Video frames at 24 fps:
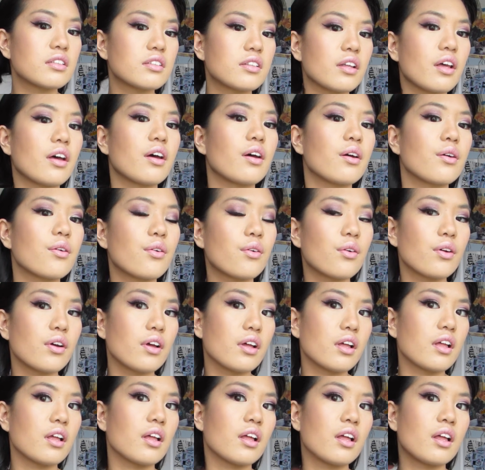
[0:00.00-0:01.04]
So,
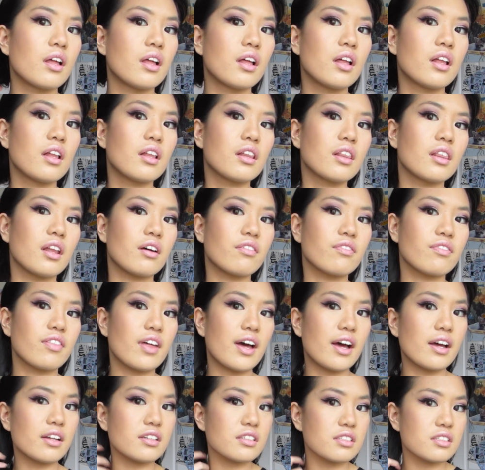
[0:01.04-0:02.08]
love
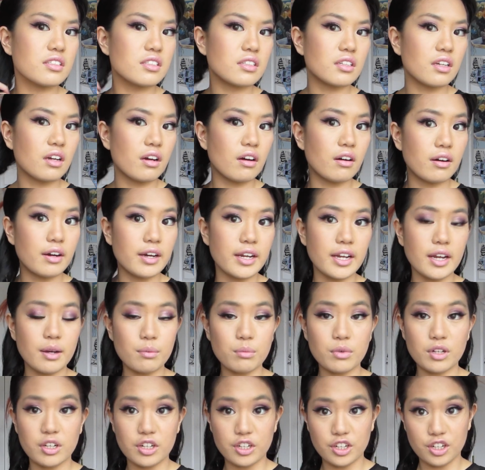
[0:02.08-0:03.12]
that. I
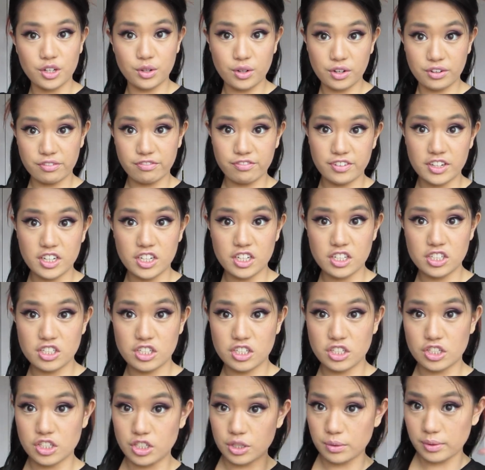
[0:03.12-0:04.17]
am going to
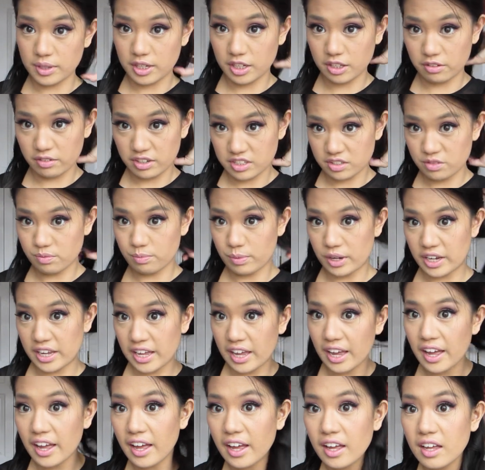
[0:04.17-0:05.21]
finish doing the rest of my
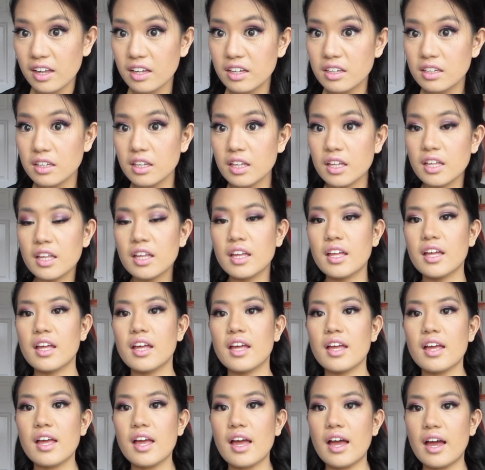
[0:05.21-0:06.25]
hair,
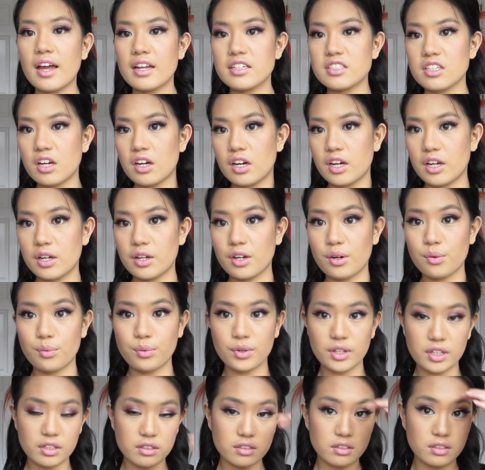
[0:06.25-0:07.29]
and I
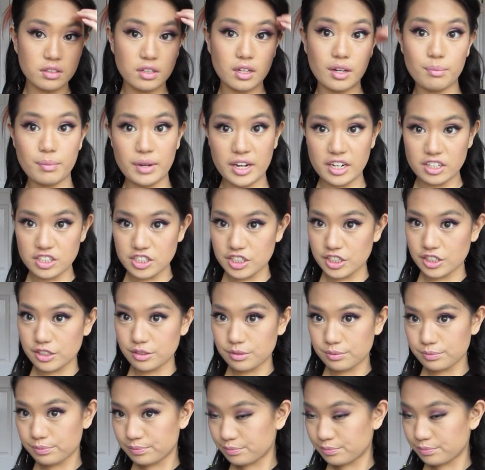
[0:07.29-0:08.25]
will come back to you.